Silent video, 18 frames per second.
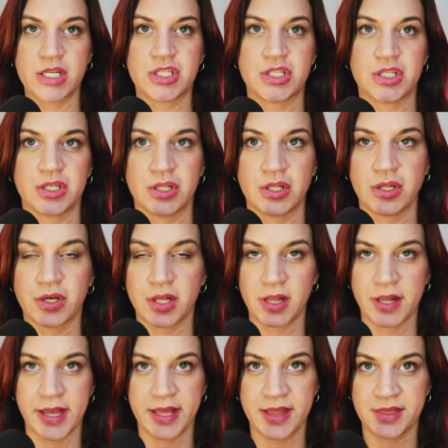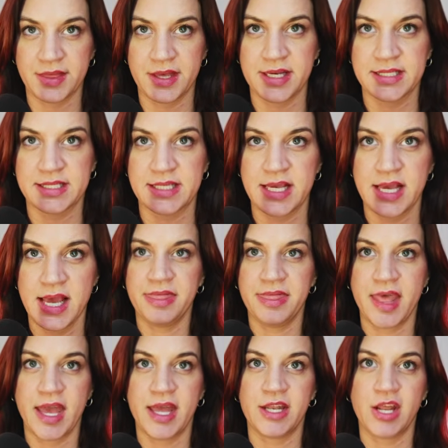It should look like this.
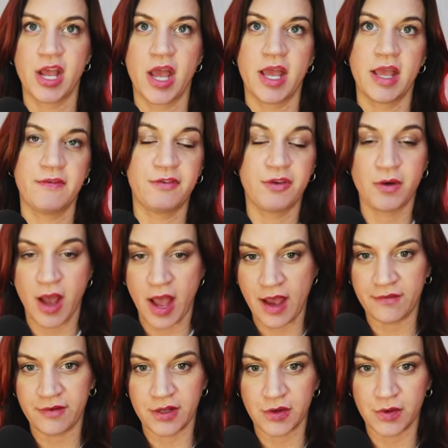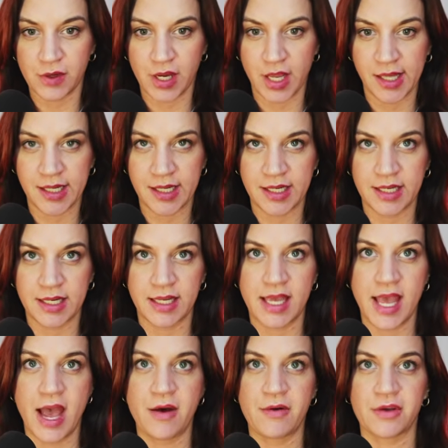And then if you haven't created an
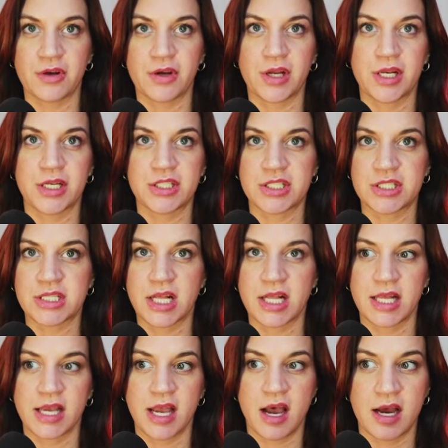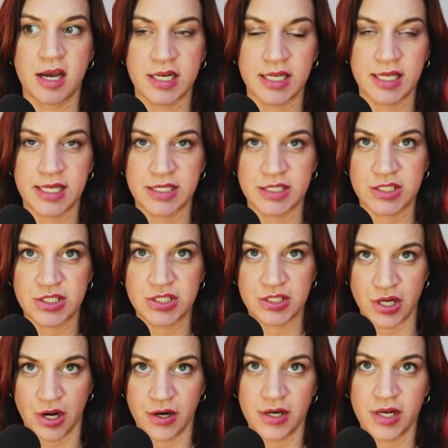account, you're going to just click on Get
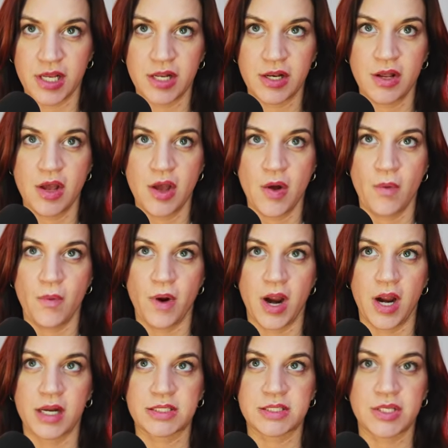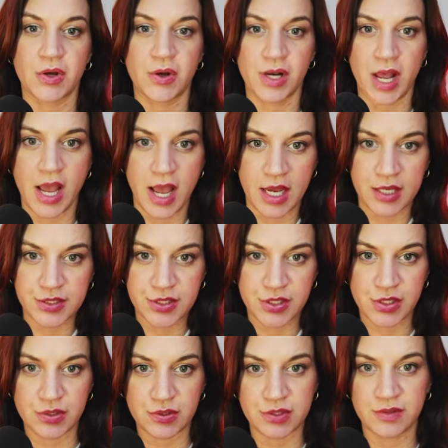Started, where it's going to
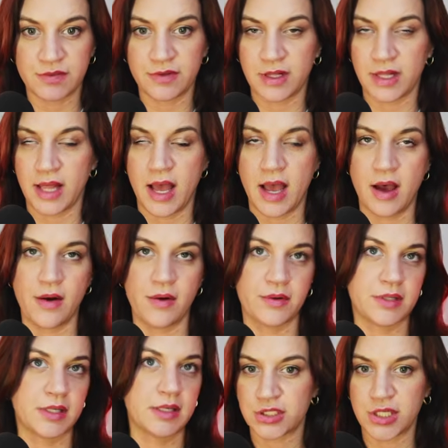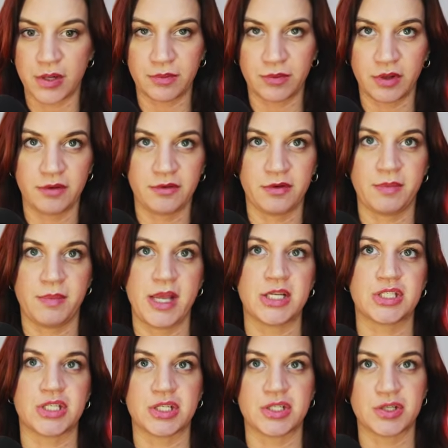ask you to fill out general
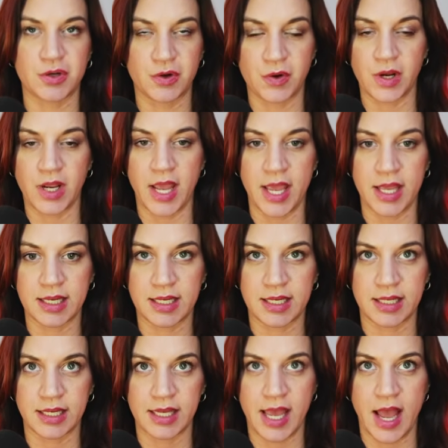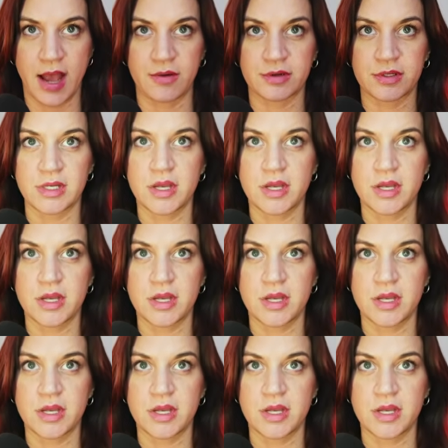information to create an account.